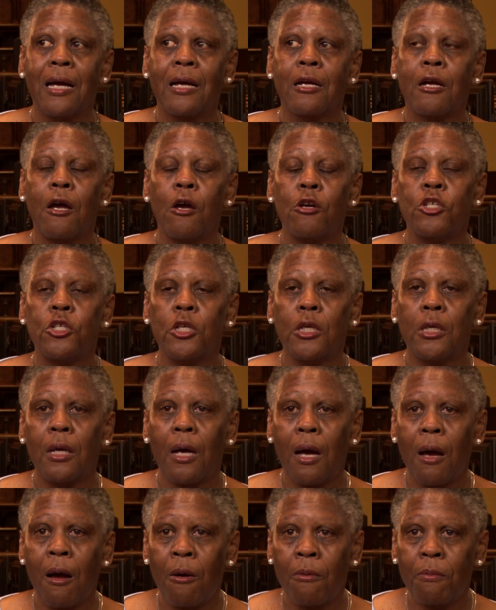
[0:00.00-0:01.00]
Because she
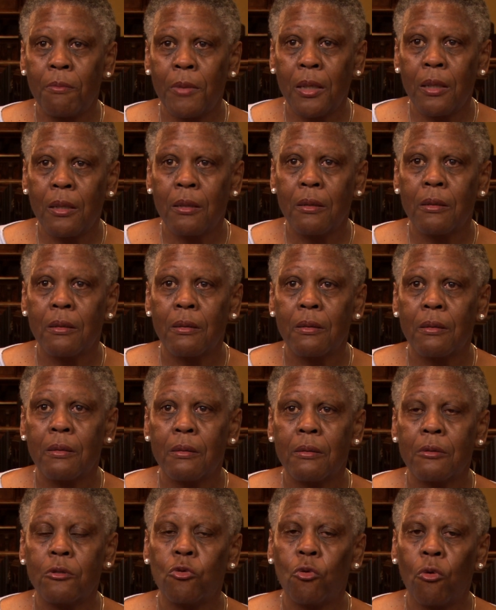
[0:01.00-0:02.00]
called me
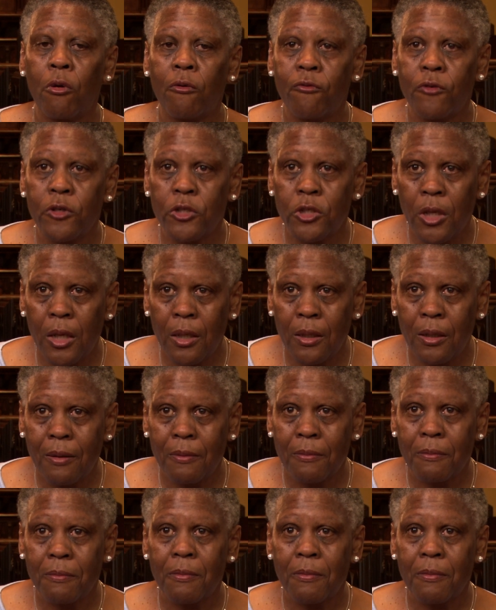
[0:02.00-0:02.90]
Dora Virginia.